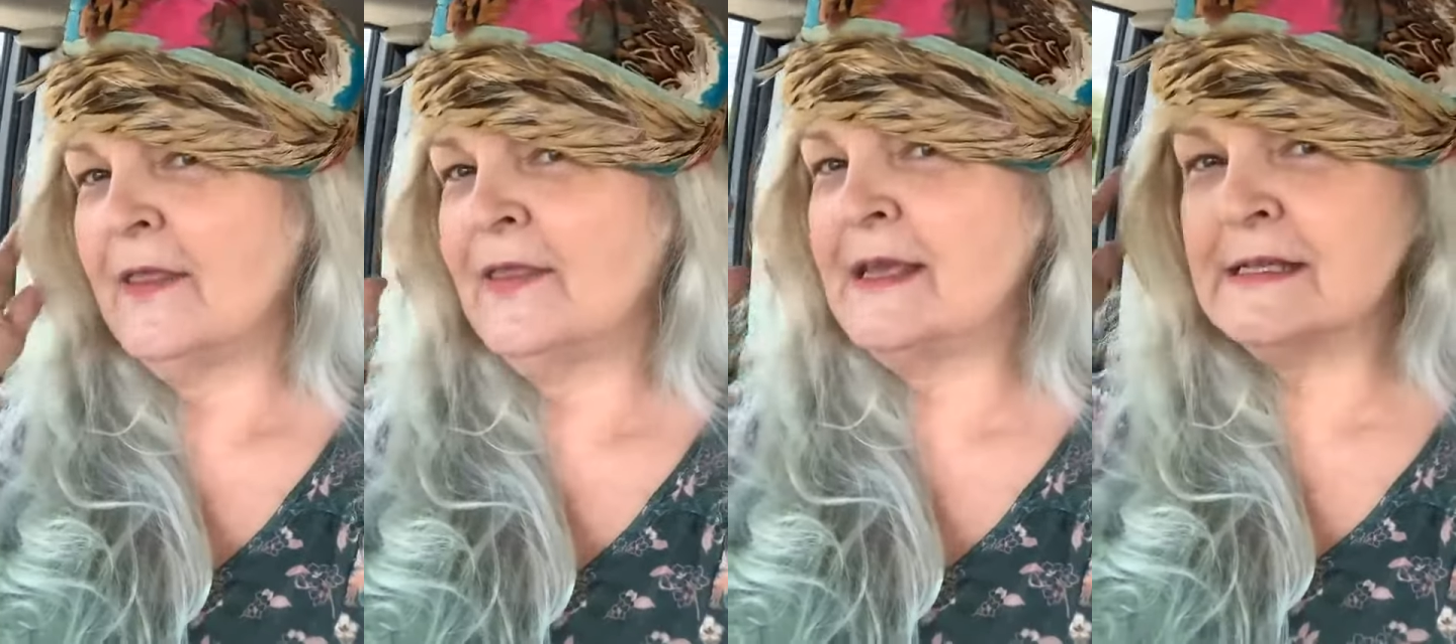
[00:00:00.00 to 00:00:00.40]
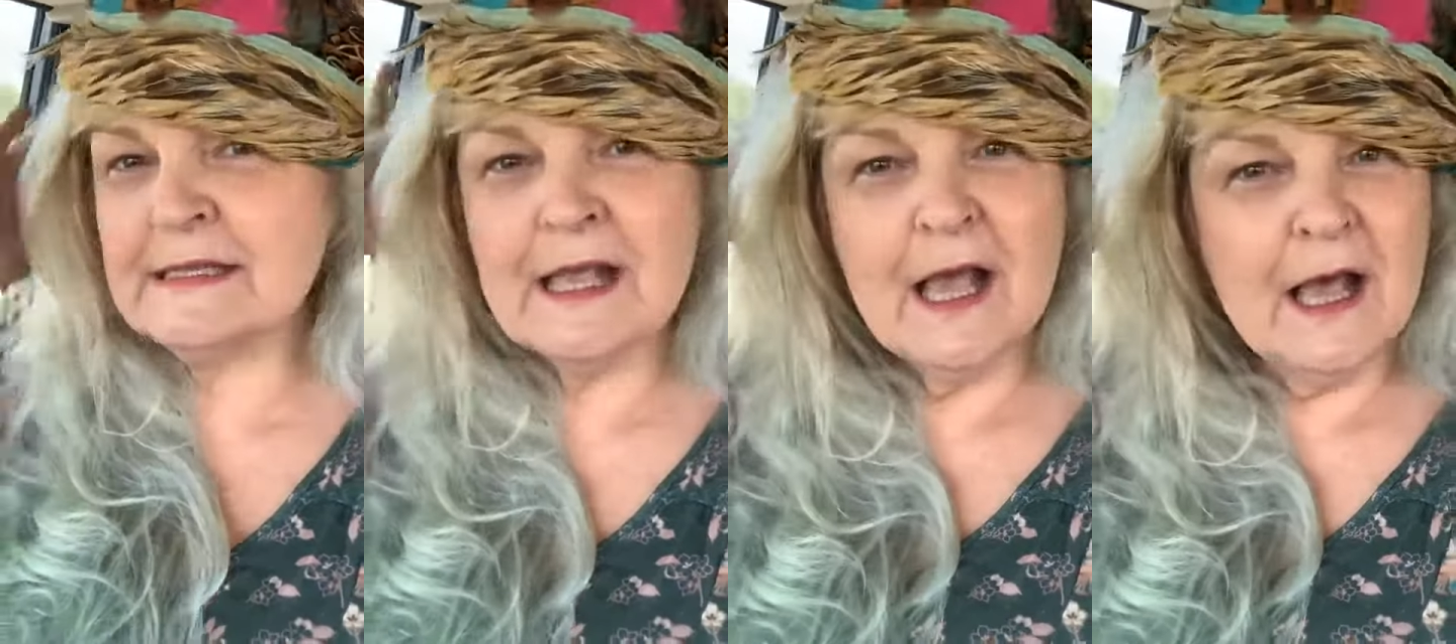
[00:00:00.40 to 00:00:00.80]

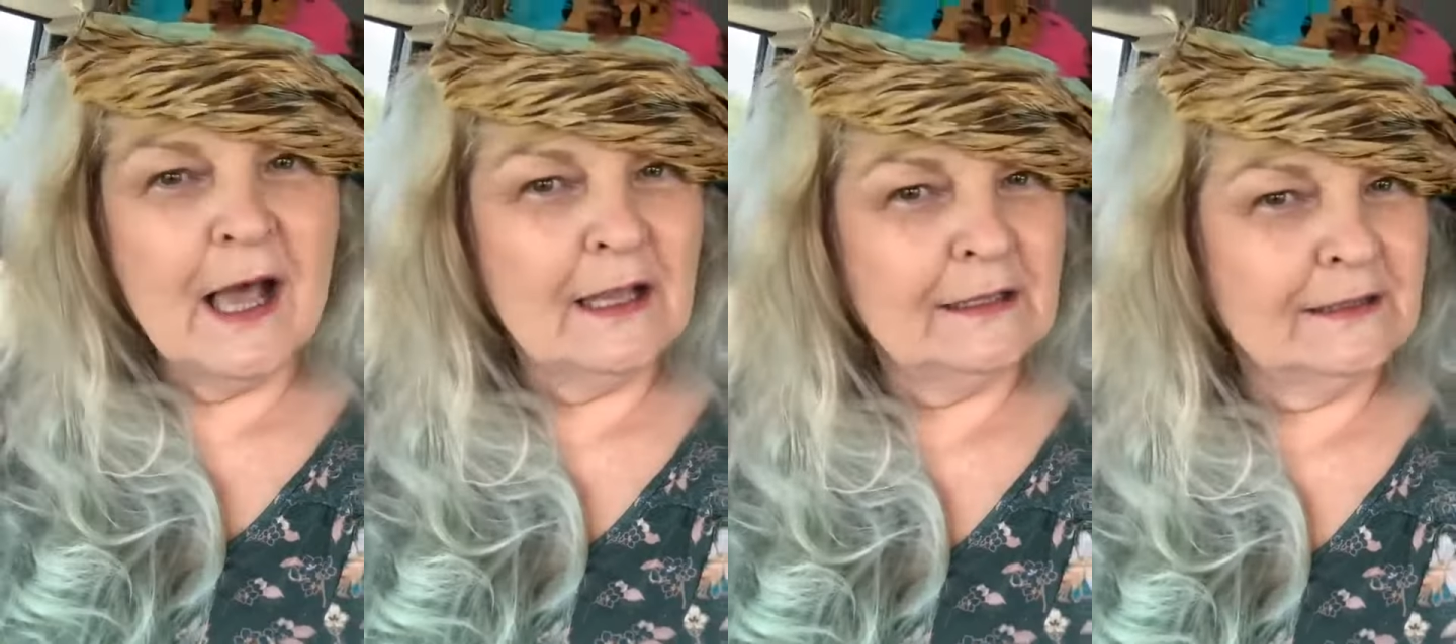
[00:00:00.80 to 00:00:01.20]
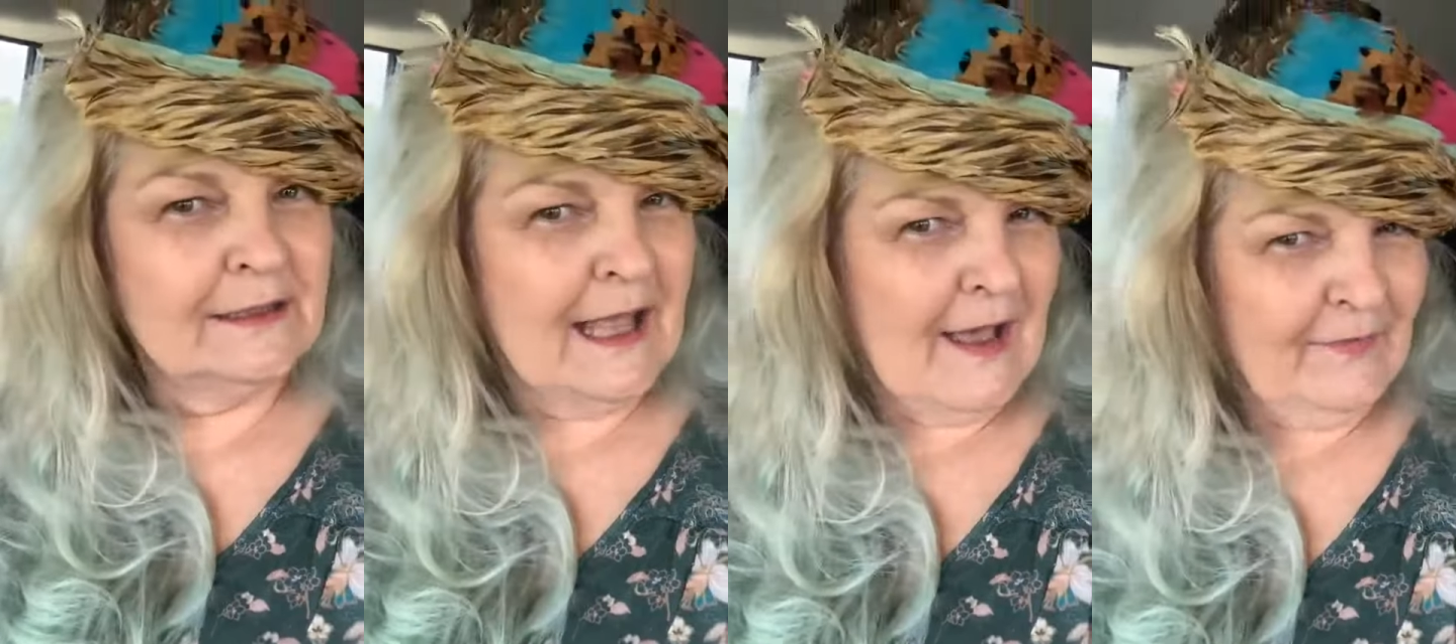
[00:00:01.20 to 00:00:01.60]
This
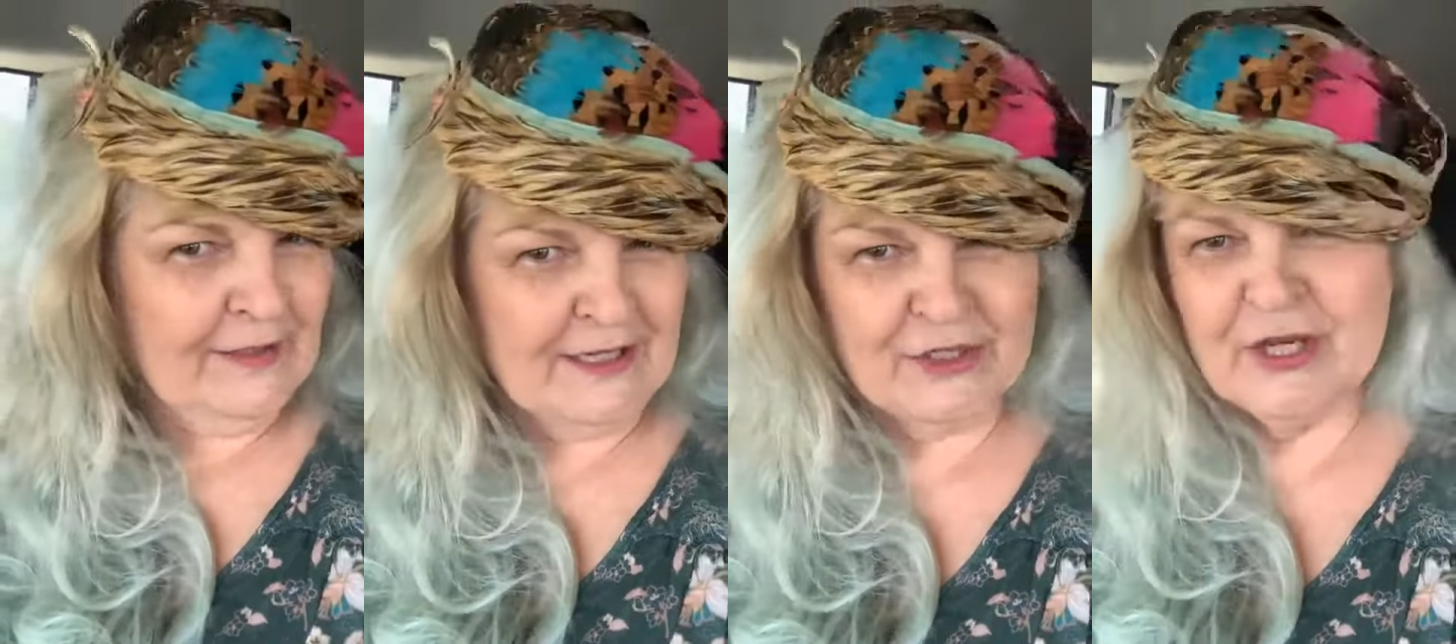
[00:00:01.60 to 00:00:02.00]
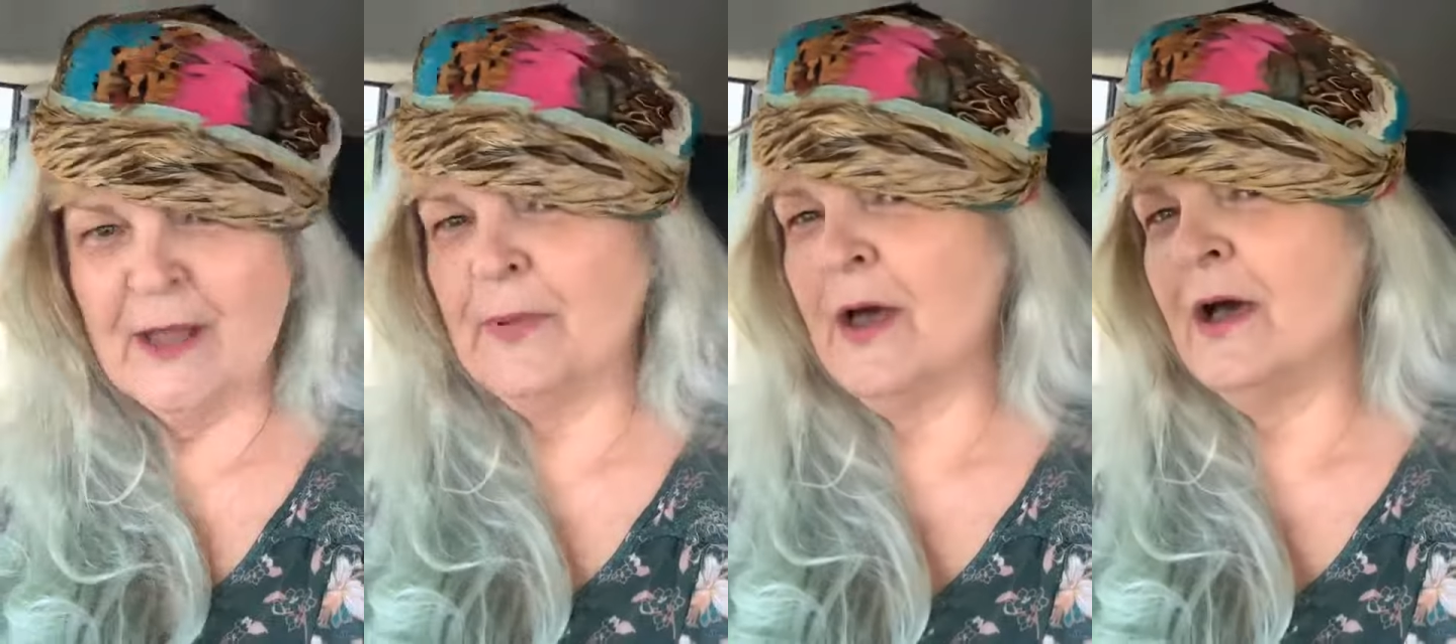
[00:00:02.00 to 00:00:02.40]
lovely
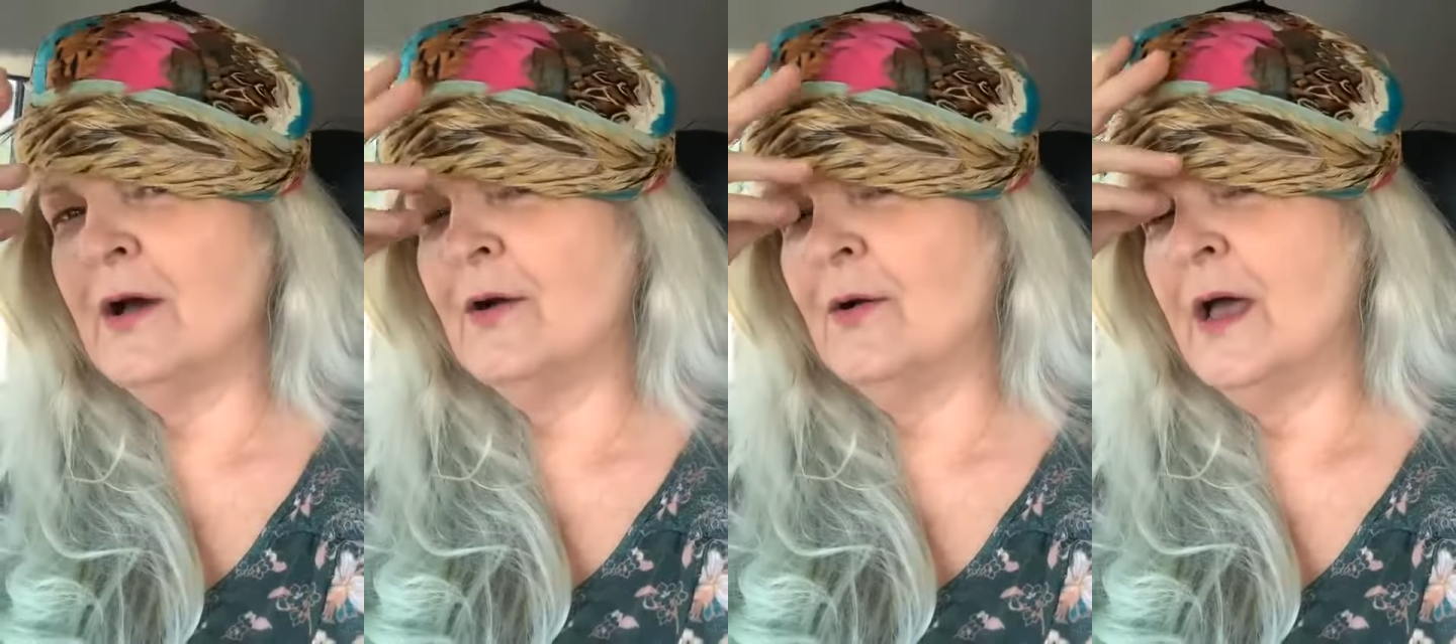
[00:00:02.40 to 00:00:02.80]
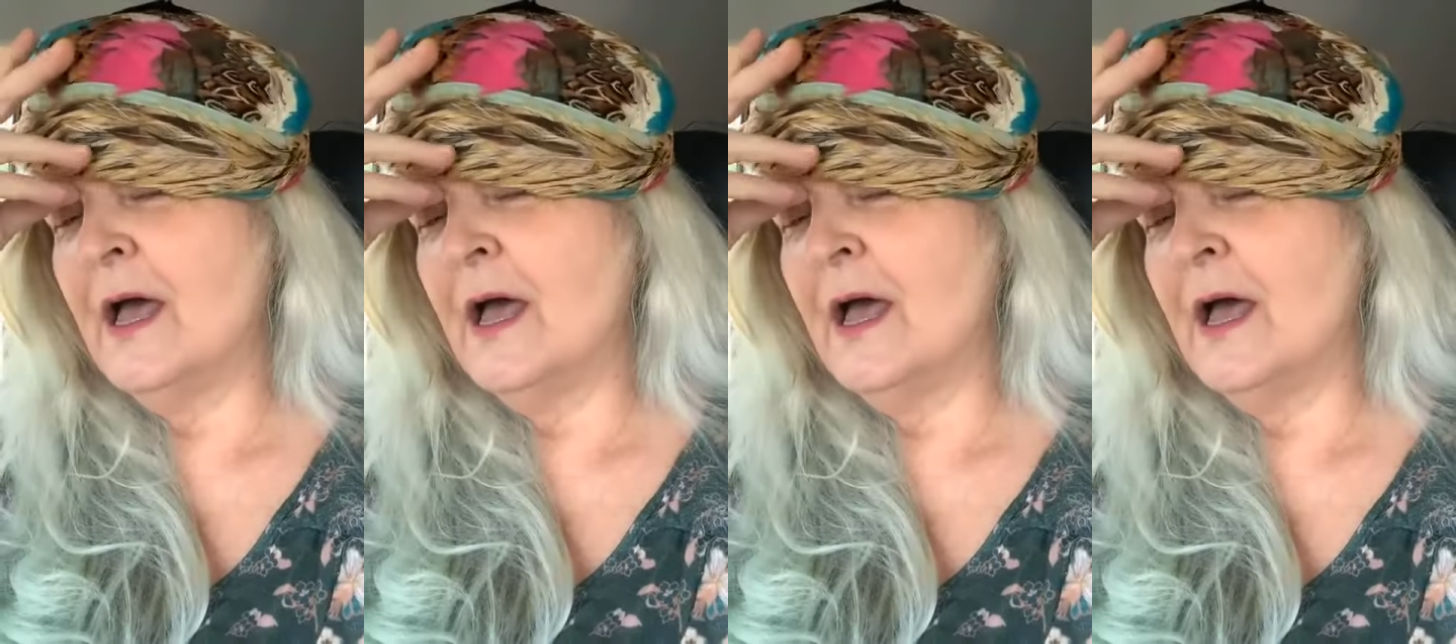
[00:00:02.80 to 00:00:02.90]
chapeau